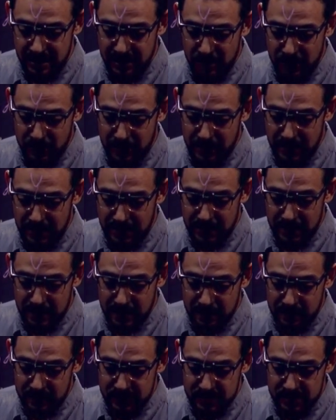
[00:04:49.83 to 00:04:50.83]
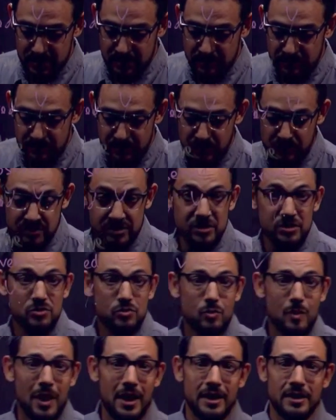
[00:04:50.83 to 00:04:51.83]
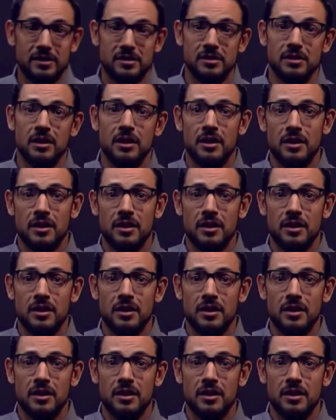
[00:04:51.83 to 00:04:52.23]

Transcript: away some folks' rights.